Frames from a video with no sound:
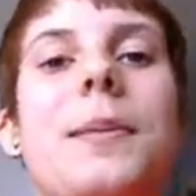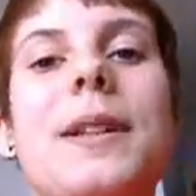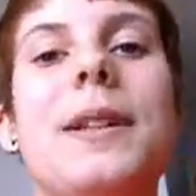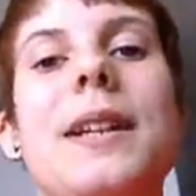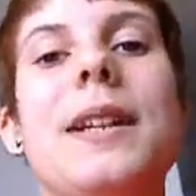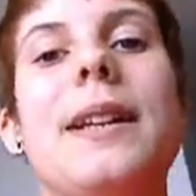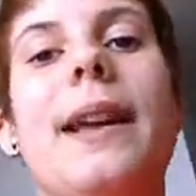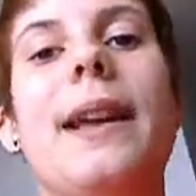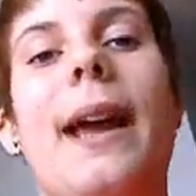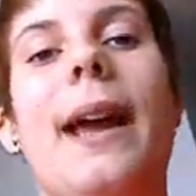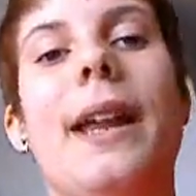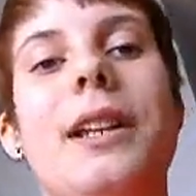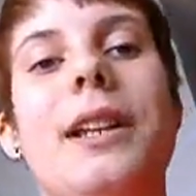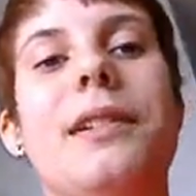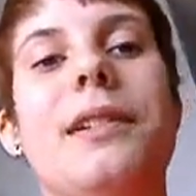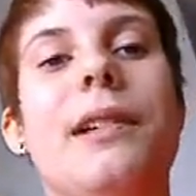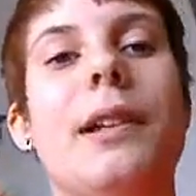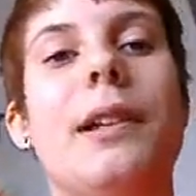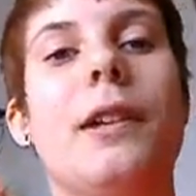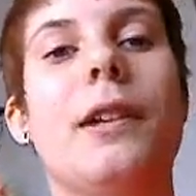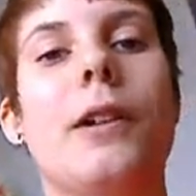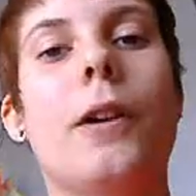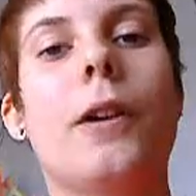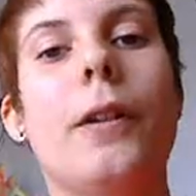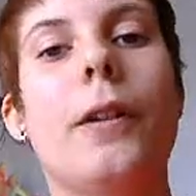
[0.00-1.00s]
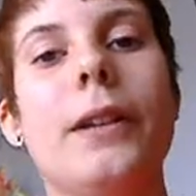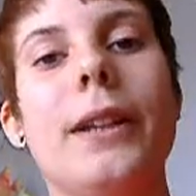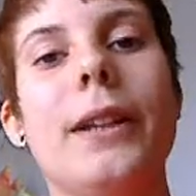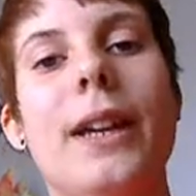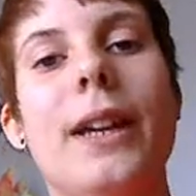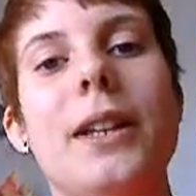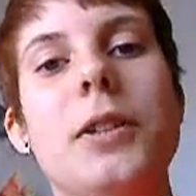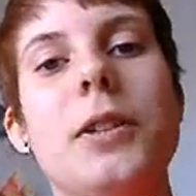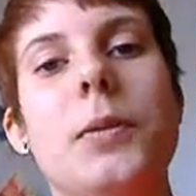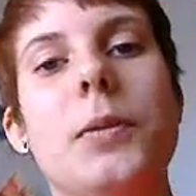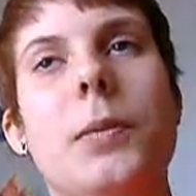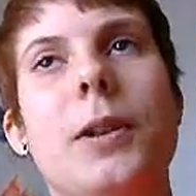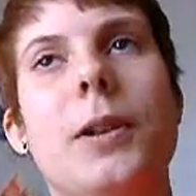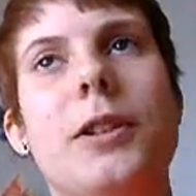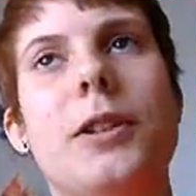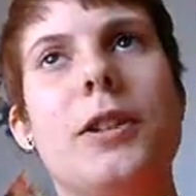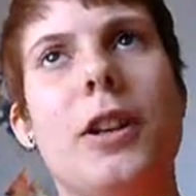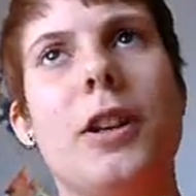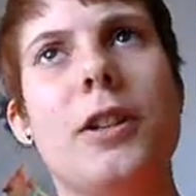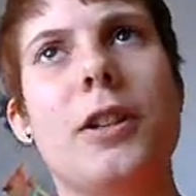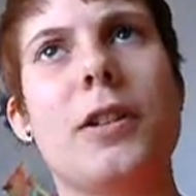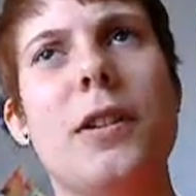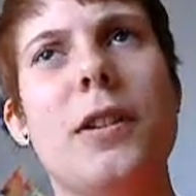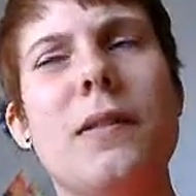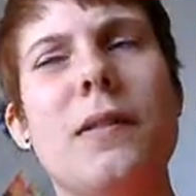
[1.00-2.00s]
to be entering a contest, which
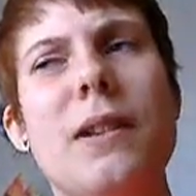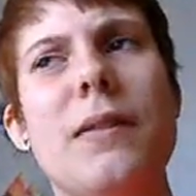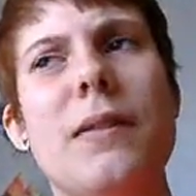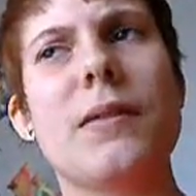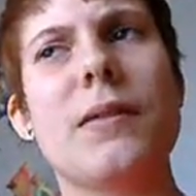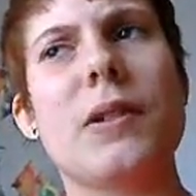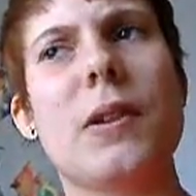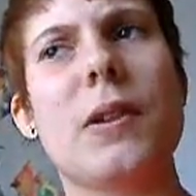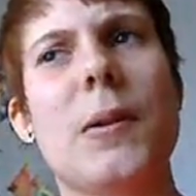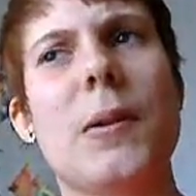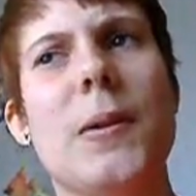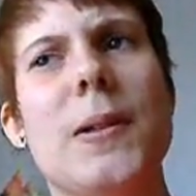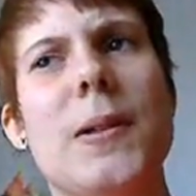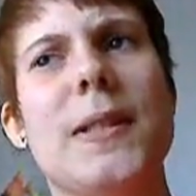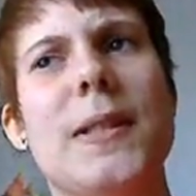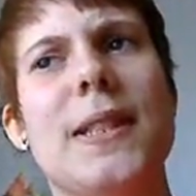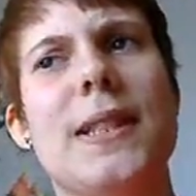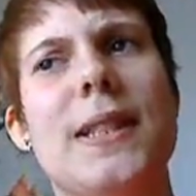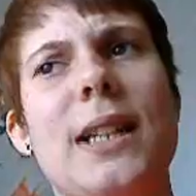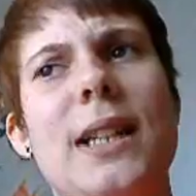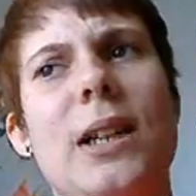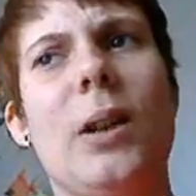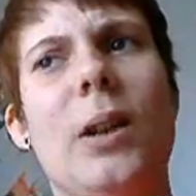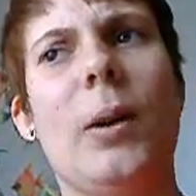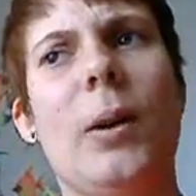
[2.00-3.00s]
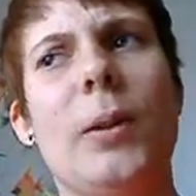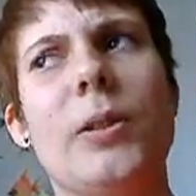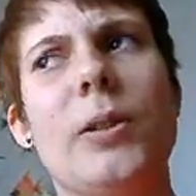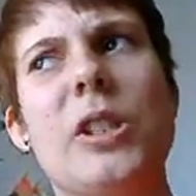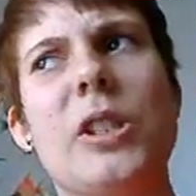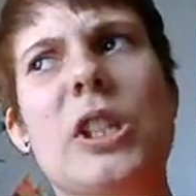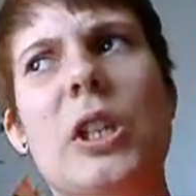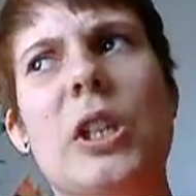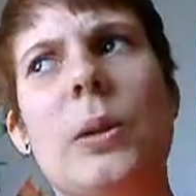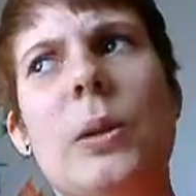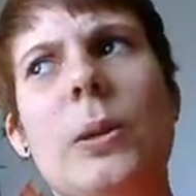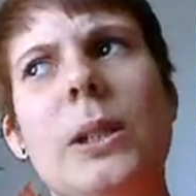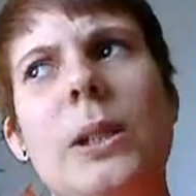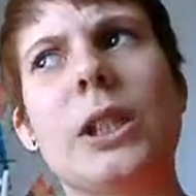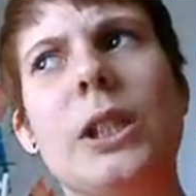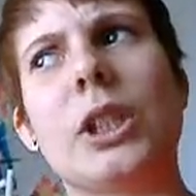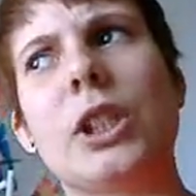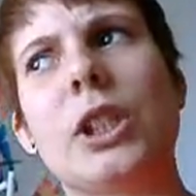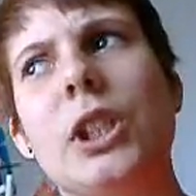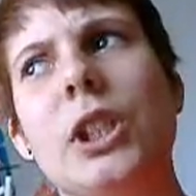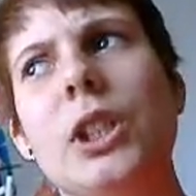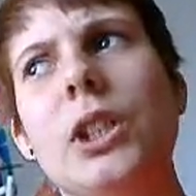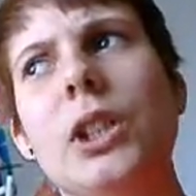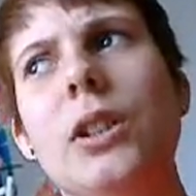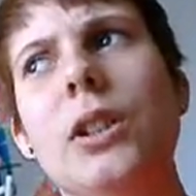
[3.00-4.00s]
I don't even know is still on, so I
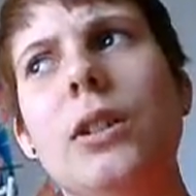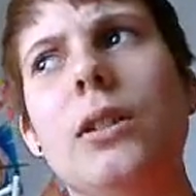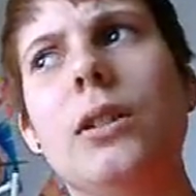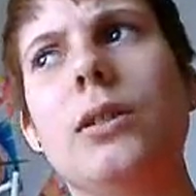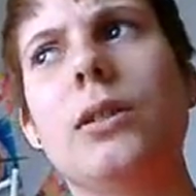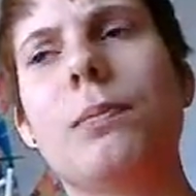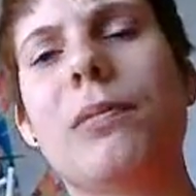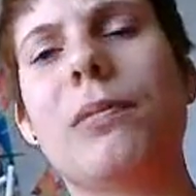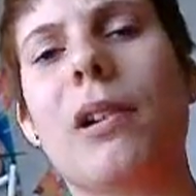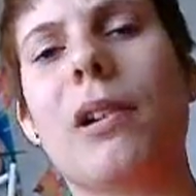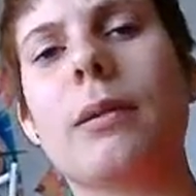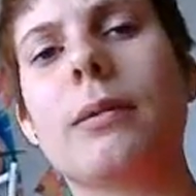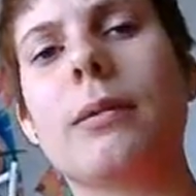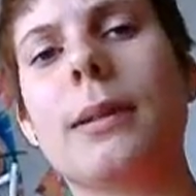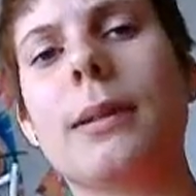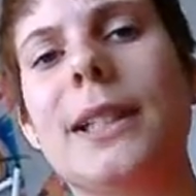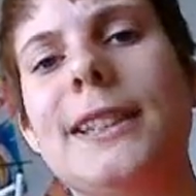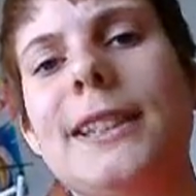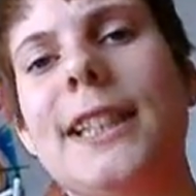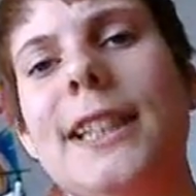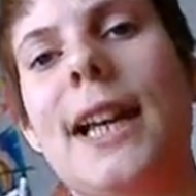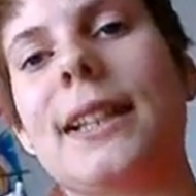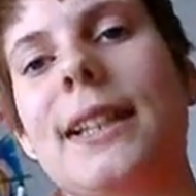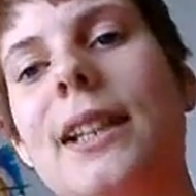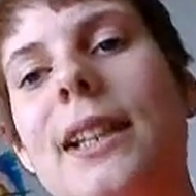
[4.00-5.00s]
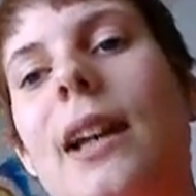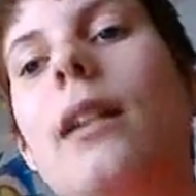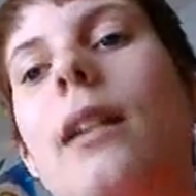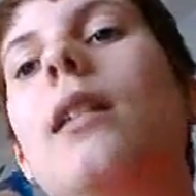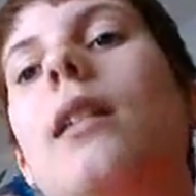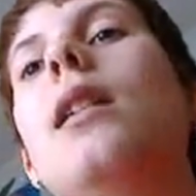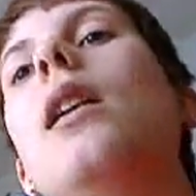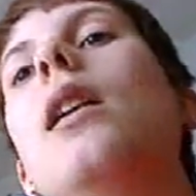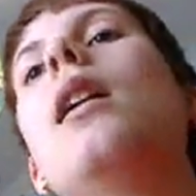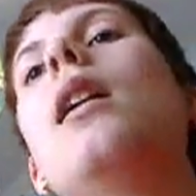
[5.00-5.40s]
should probably check that.